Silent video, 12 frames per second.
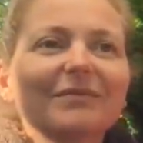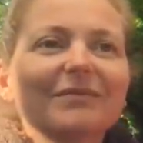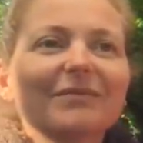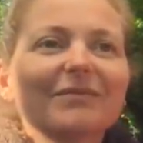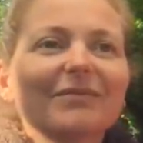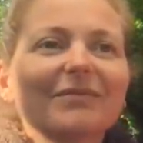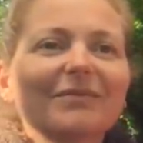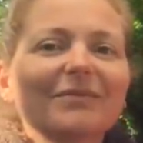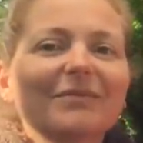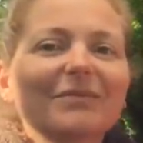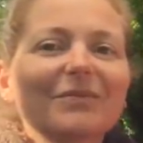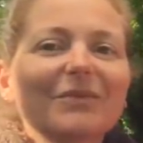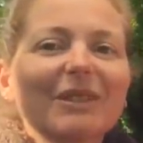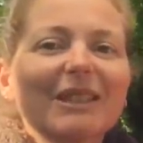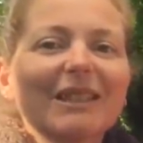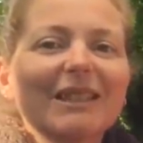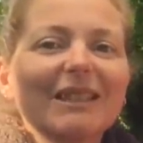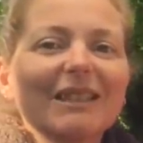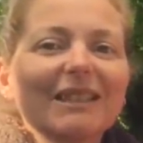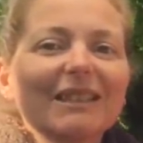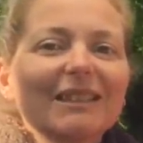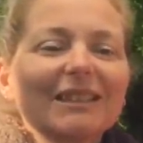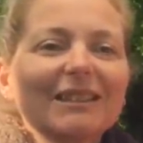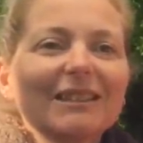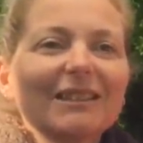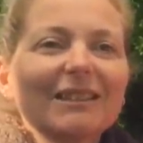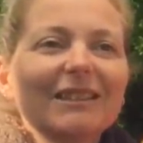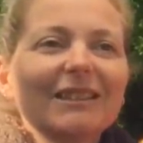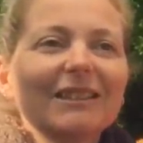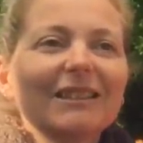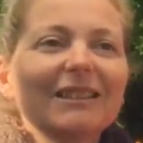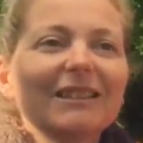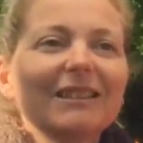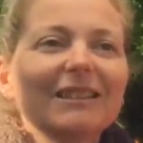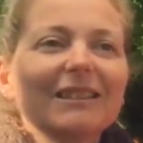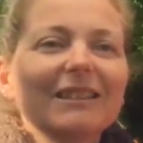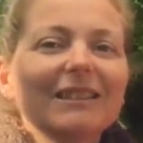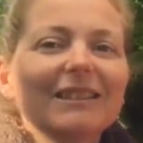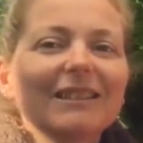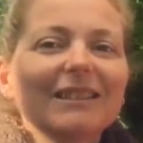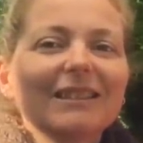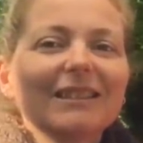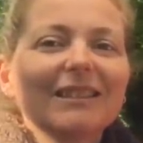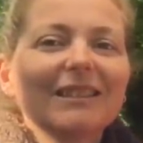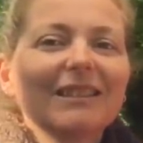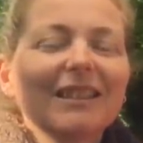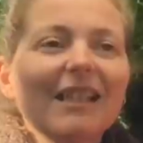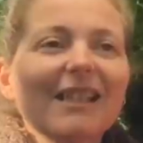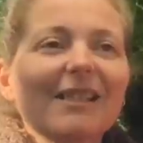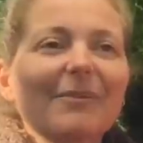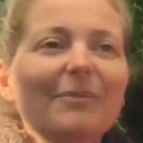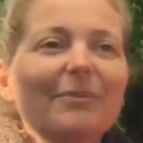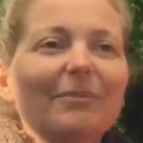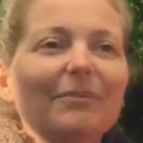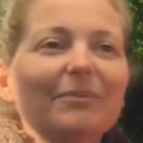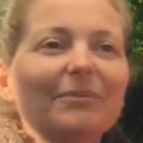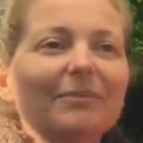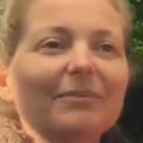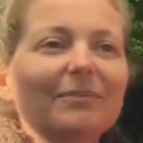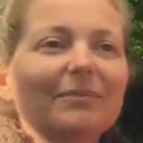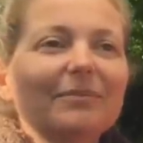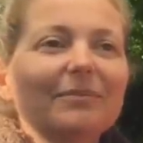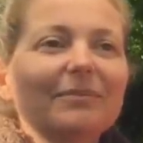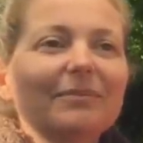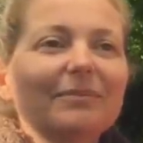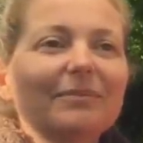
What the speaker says: [no speech]